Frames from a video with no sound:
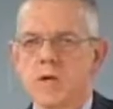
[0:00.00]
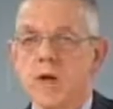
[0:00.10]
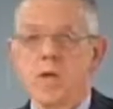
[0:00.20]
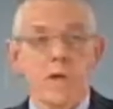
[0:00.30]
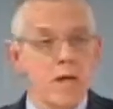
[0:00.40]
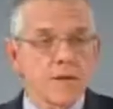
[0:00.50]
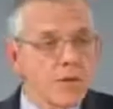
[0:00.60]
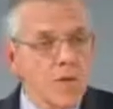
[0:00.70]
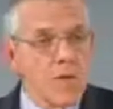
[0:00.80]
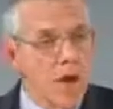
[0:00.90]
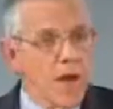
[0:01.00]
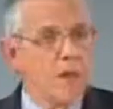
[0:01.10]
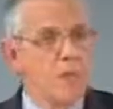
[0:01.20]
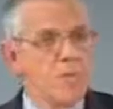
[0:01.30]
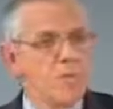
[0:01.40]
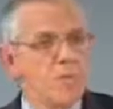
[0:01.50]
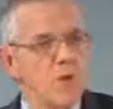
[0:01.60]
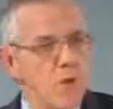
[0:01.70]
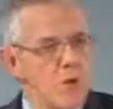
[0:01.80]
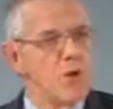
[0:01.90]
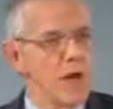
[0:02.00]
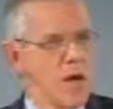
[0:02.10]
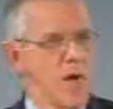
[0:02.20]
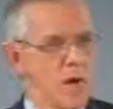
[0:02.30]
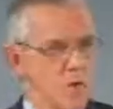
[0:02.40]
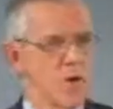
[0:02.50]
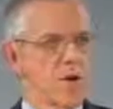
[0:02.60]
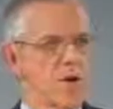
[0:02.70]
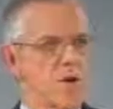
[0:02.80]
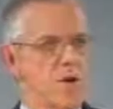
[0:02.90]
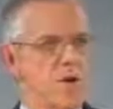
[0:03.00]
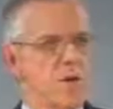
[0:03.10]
Well, that's all right. We don't know how that works.